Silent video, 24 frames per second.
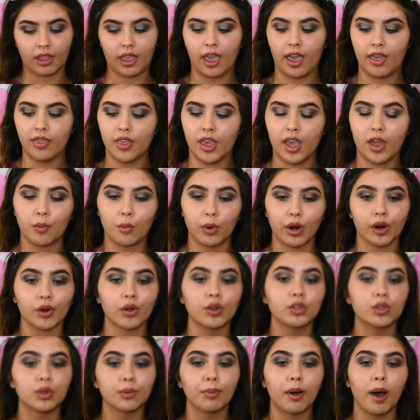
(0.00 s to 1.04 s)
and then we're
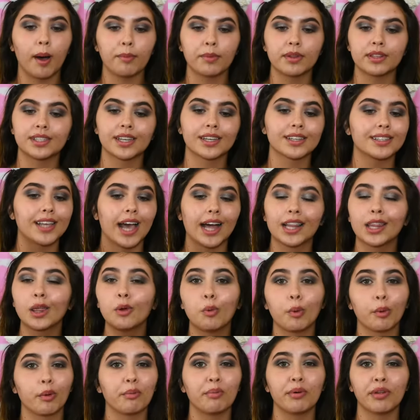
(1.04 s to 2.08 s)
going to pop this exactly
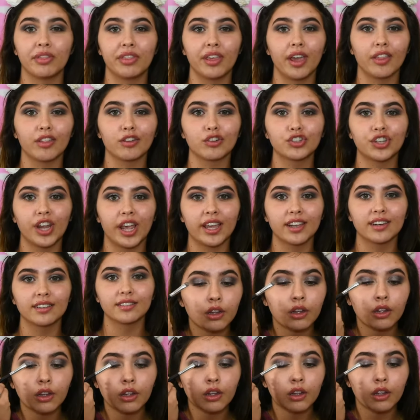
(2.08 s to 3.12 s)
where we put the other shade.
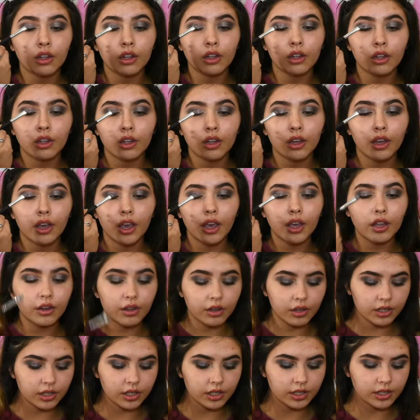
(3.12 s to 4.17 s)
And
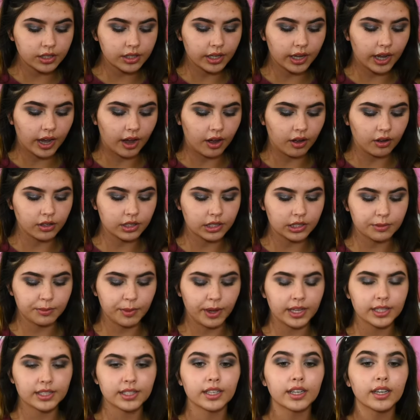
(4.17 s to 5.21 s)
you can just see how it just
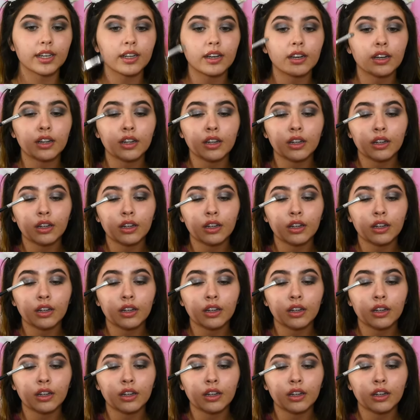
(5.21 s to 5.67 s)
makes it